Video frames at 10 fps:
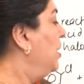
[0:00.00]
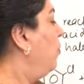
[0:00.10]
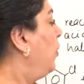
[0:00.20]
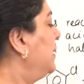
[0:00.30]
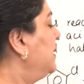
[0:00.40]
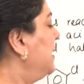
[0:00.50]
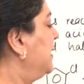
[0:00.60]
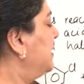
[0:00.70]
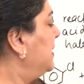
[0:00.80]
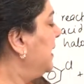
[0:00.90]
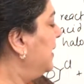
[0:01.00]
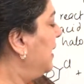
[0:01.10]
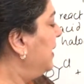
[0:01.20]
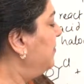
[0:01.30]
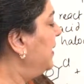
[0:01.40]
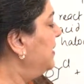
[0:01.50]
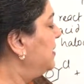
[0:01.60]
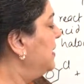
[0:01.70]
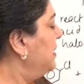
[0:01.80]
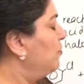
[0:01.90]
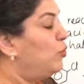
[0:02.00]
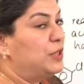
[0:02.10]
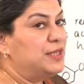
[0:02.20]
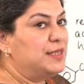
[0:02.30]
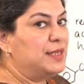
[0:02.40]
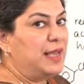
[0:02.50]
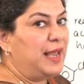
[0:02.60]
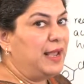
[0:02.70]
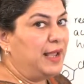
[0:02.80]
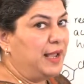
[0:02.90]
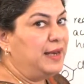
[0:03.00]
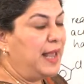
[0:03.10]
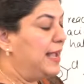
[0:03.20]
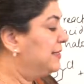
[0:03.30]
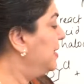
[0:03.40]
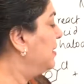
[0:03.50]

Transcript: What is acetic anhydride? See, what is an acid?